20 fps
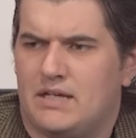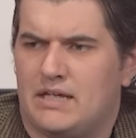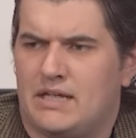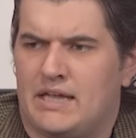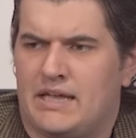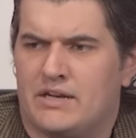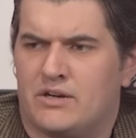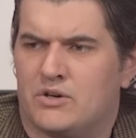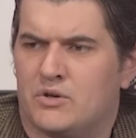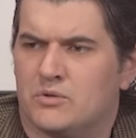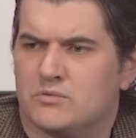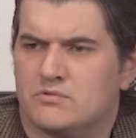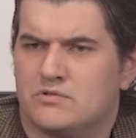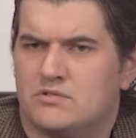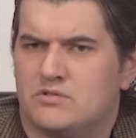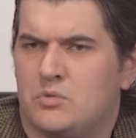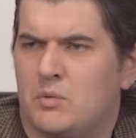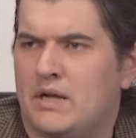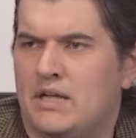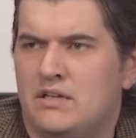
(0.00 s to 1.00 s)
I don't know,
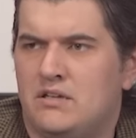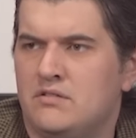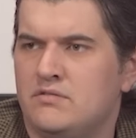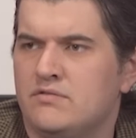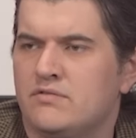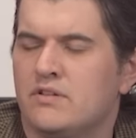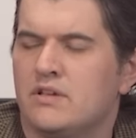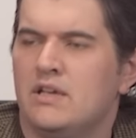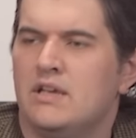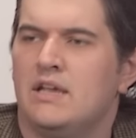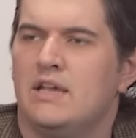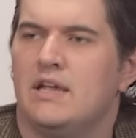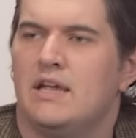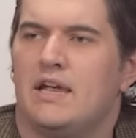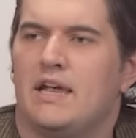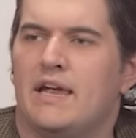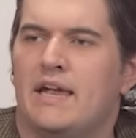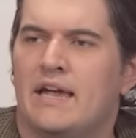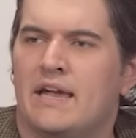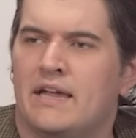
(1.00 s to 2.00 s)
12,
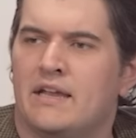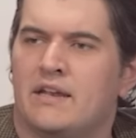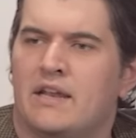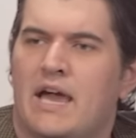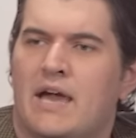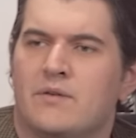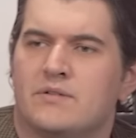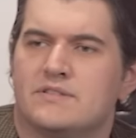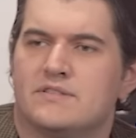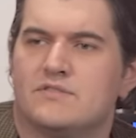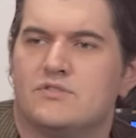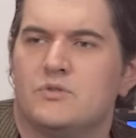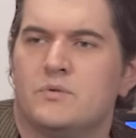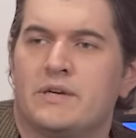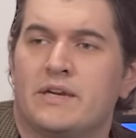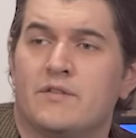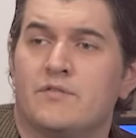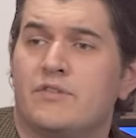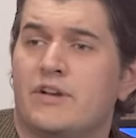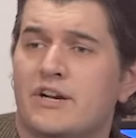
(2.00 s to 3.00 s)
and I was
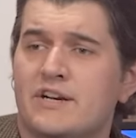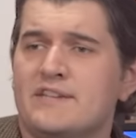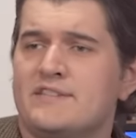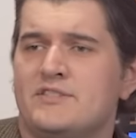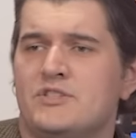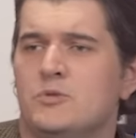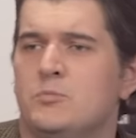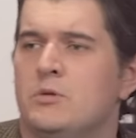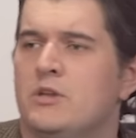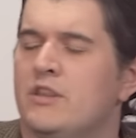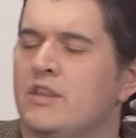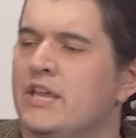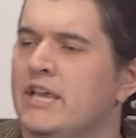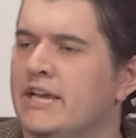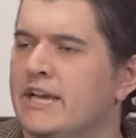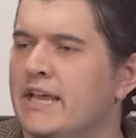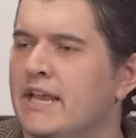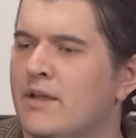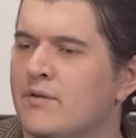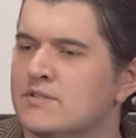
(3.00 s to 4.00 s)
doing a very stupid
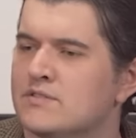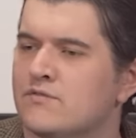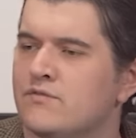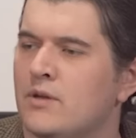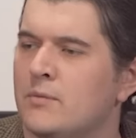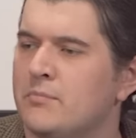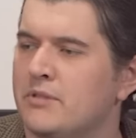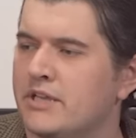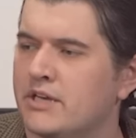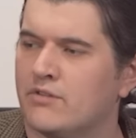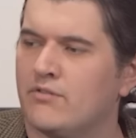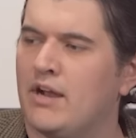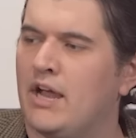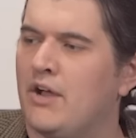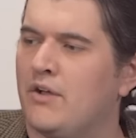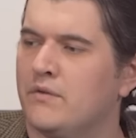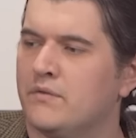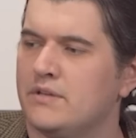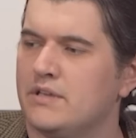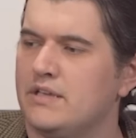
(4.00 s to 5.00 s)
thing, and I was fumbling
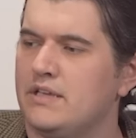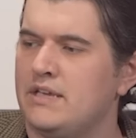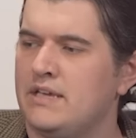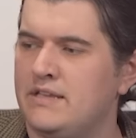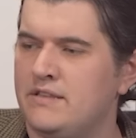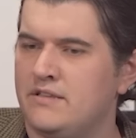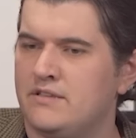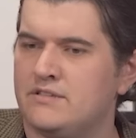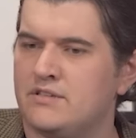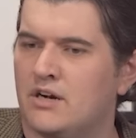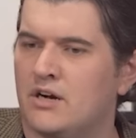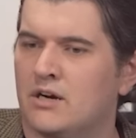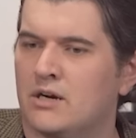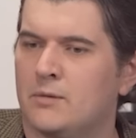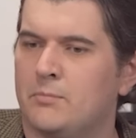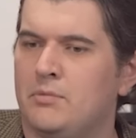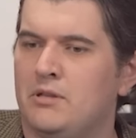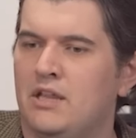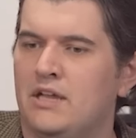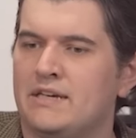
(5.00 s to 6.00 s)
around in the
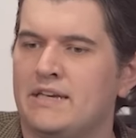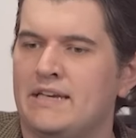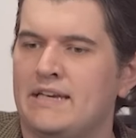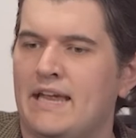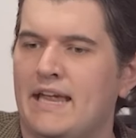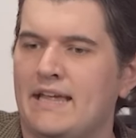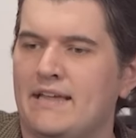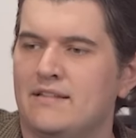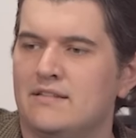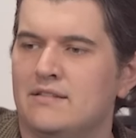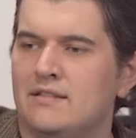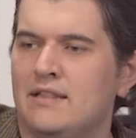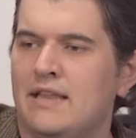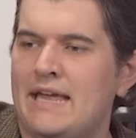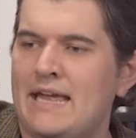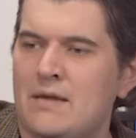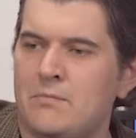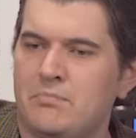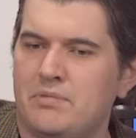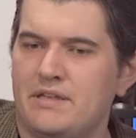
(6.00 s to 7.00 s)
dark, plugging a
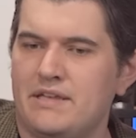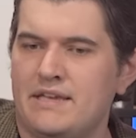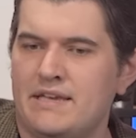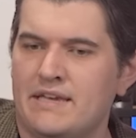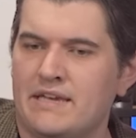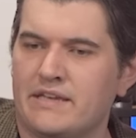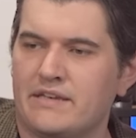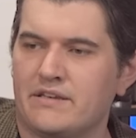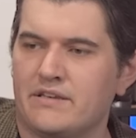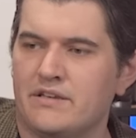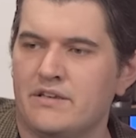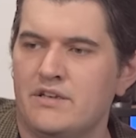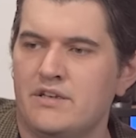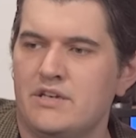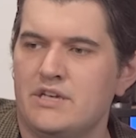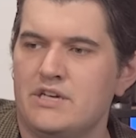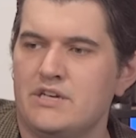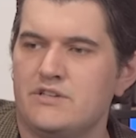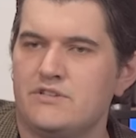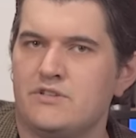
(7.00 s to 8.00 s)
lamp in
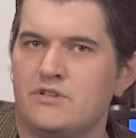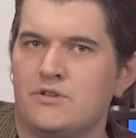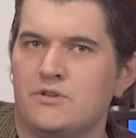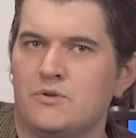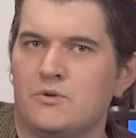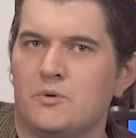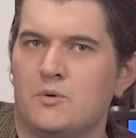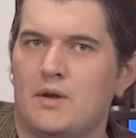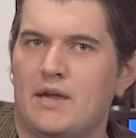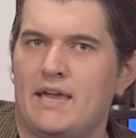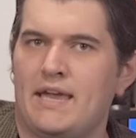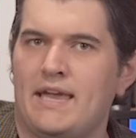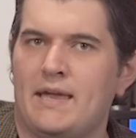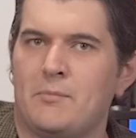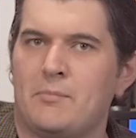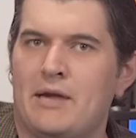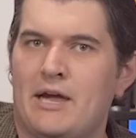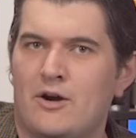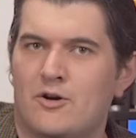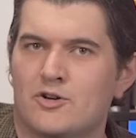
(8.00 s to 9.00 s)
to
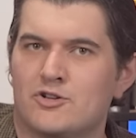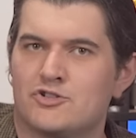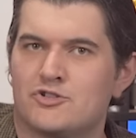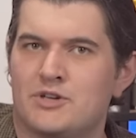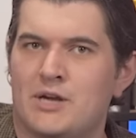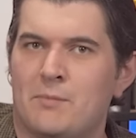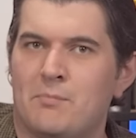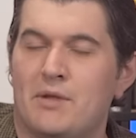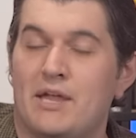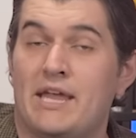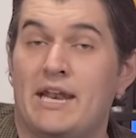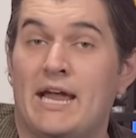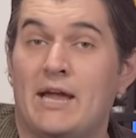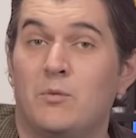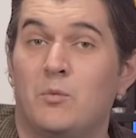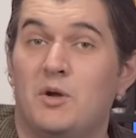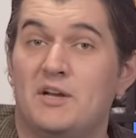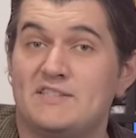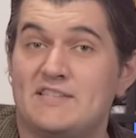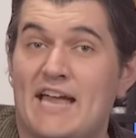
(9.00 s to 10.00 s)
a power strip, and I
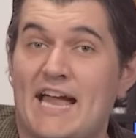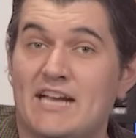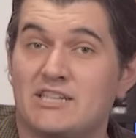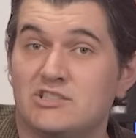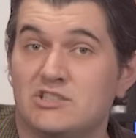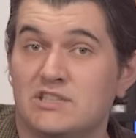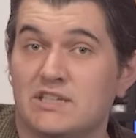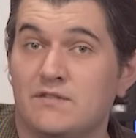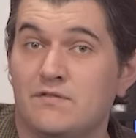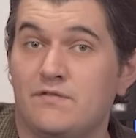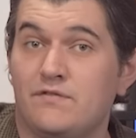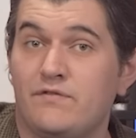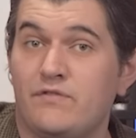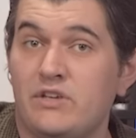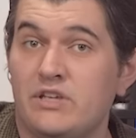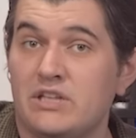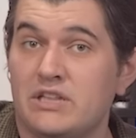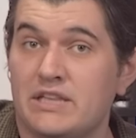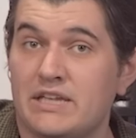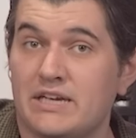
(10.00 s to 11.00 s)
was actually
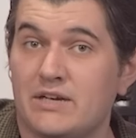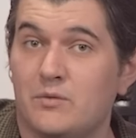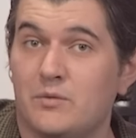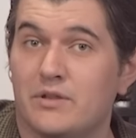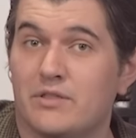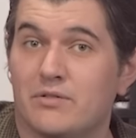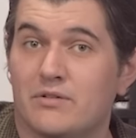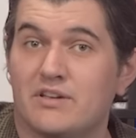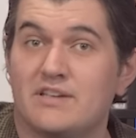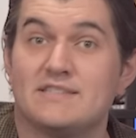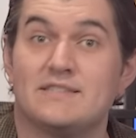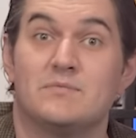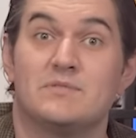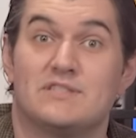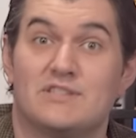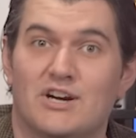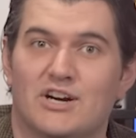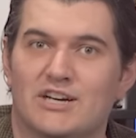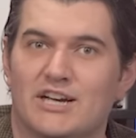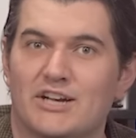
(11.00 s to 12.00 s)
feeling with, because it
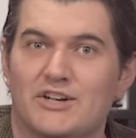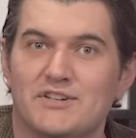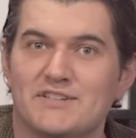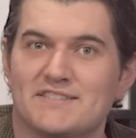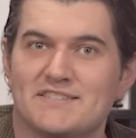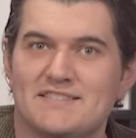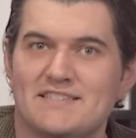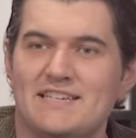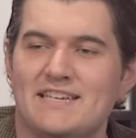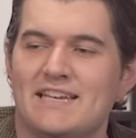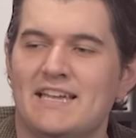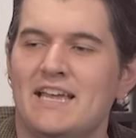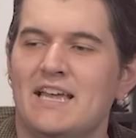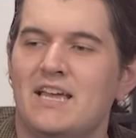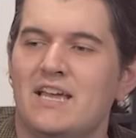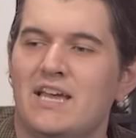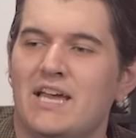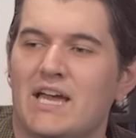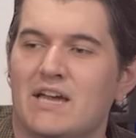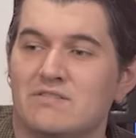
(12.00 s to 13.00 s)
was dark, I couldn't see,
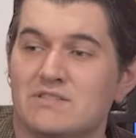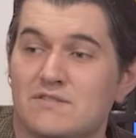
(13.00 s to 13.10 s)
I